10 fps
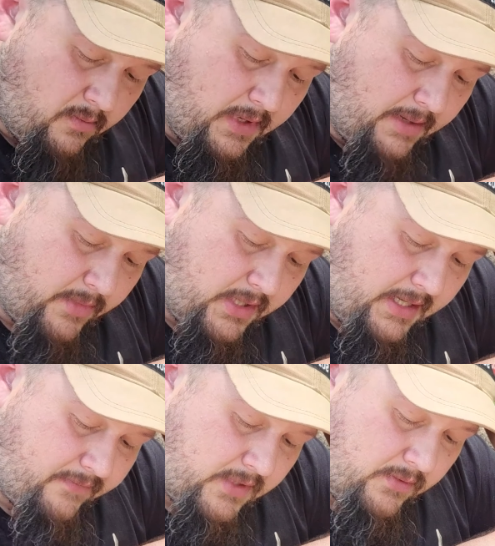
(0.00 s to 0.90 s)
What I'm going to
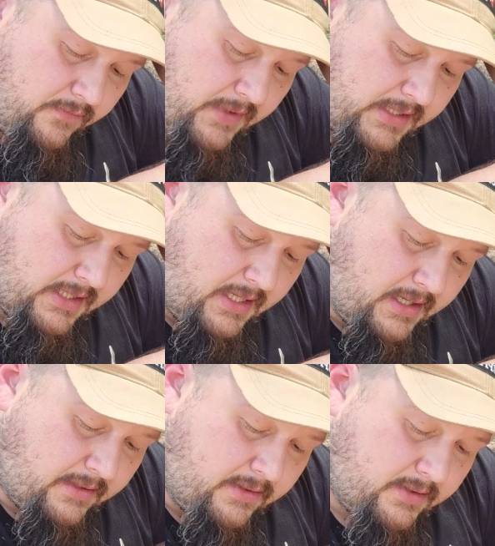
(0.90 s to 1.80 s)
have to do to fix
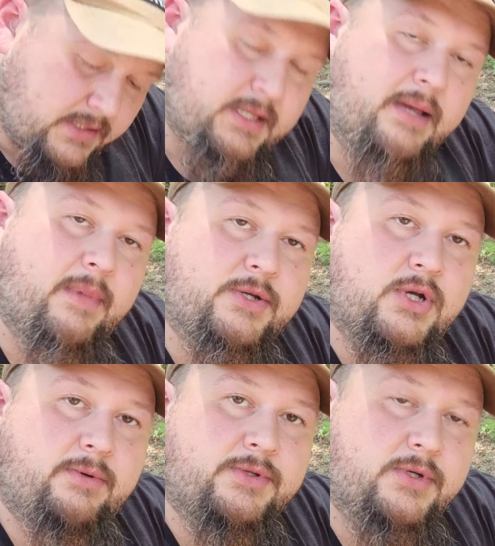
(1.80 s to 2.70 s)
that is take my
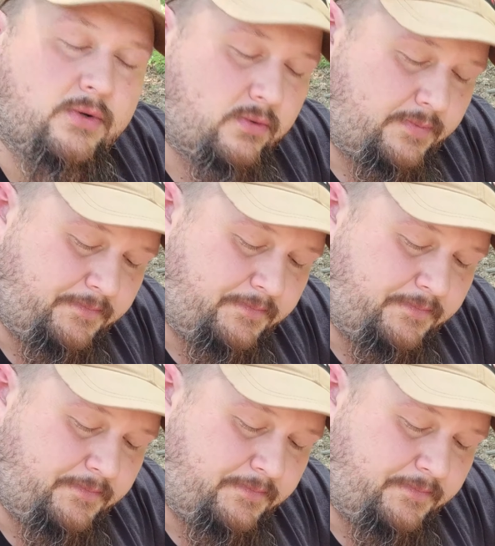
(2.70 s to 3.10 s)
Dremel tool